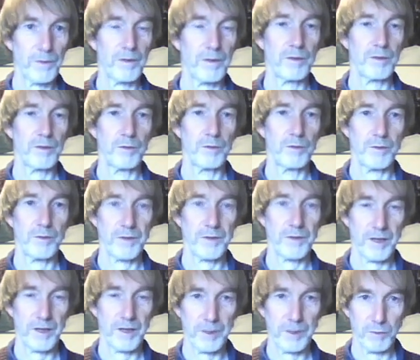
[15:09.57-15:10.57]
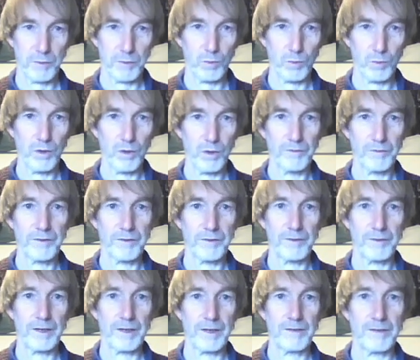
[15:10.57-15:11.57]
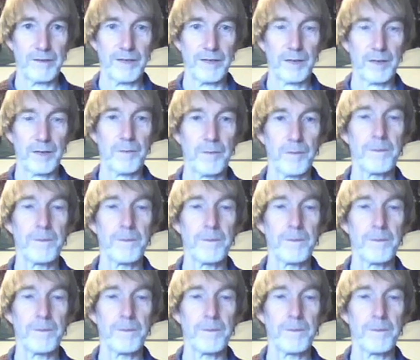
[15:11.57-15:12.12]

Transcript: and we're starting with 1 for the value of x.